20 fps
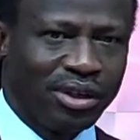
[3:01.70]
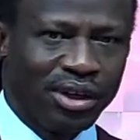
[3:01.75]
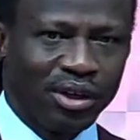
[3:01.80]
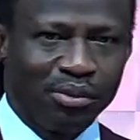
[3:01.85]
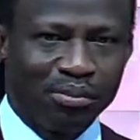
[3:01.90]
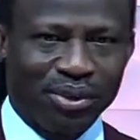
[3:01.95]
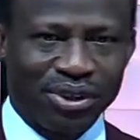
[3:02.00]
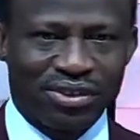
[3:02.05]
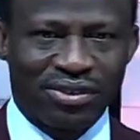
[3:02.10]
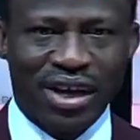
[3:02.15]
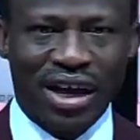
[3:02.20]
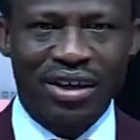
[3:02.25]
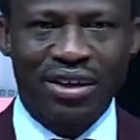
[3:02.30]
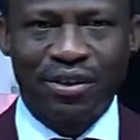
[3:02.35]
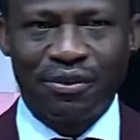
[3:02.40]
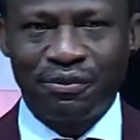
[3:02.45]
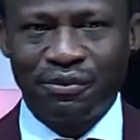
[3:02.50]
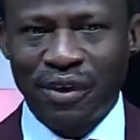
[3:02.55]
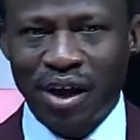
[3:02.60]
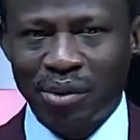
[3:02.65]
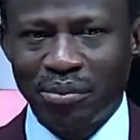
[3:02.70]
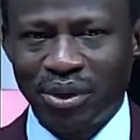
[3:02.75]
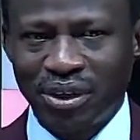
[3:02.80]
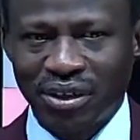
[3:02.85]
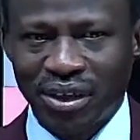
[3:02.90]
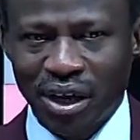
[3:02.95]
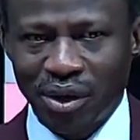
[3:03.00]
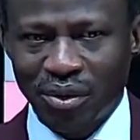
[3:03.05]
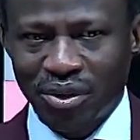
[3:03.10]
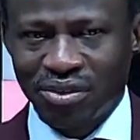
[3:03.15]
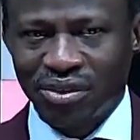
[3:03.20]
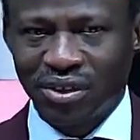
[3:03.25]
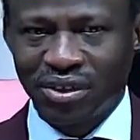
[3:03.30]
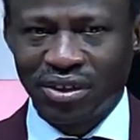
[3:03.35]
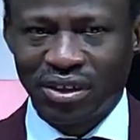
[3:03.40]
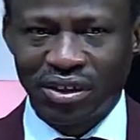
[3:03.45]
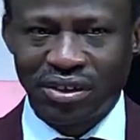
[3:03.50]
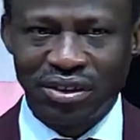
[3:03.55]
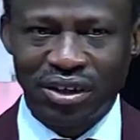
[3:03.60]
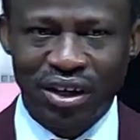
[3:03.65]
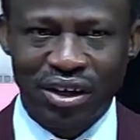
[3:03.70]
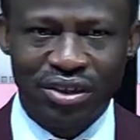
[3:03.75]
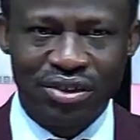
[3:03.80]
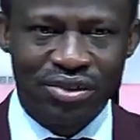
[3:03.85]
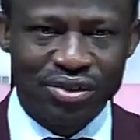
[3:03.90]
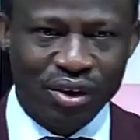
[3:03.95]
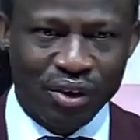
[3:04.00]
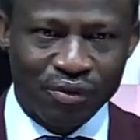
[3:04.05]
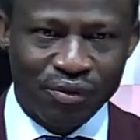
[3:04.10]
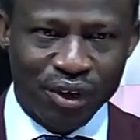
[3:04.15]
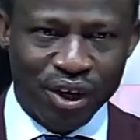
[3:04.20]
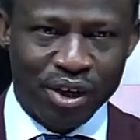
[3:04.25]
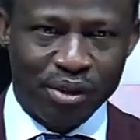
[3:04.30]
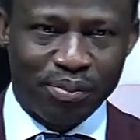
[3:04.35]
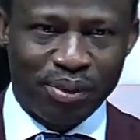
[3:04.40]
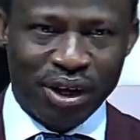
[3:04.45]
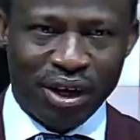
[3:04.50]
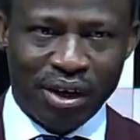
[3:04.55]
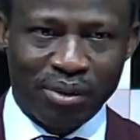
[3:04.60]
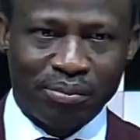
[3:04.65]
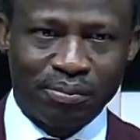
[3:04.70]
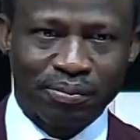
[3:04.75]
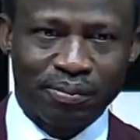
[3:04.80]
beside the famine that was in the days of Abraham.